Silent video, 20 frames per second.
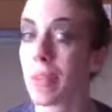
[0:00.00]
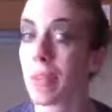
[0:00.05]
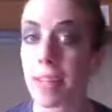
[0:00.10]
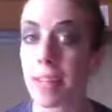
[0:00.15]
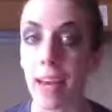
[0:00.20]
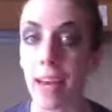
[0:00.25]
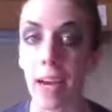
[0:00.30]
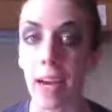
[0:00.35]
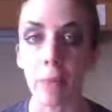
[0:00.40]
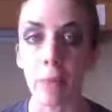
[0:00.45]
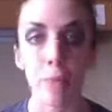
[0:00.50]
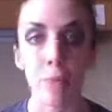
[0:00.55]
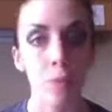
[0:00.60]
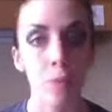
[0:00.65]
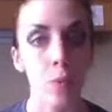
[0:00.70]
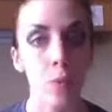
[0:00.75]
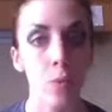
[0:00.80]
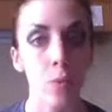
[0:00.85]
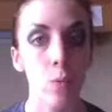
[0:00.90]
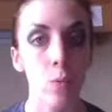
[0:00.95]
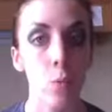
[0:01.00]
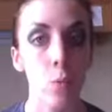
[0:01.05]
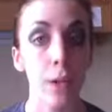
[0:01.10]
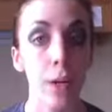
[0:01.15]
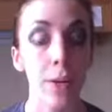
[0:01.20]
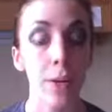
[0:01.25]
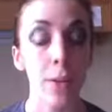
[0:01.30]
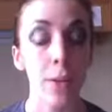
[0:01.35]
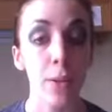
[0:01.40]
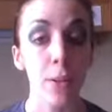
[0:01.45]
yeah,
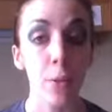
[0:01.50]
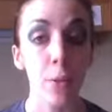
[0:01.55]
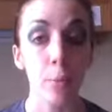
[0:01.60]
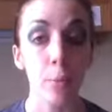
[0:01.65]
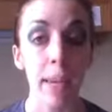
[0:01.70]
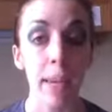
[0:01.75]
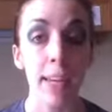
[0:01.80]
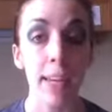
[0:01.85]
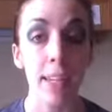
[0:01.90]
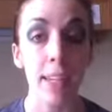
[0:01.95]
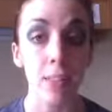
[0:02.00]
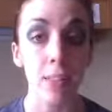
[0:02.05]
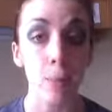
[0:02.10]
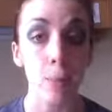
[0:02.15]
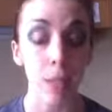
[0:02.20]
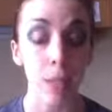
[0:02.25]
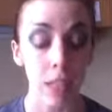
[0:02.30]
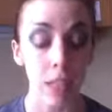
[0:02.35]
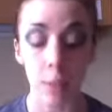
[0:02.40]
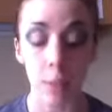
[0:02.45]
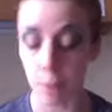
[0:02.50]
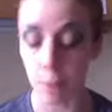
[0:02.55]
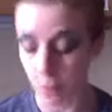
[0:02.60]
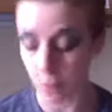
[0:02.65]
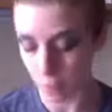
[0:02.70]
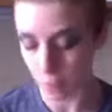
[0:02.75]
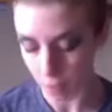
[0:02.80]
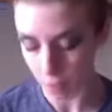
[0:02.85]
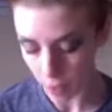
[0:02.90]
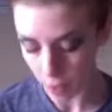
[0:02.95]
wear nude panties with them.
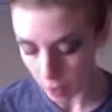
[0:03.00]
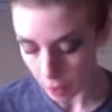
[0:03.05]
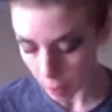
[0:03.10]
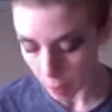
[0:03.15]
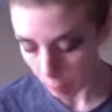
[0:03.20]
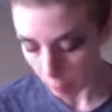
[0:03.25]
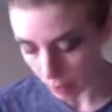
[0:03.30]
But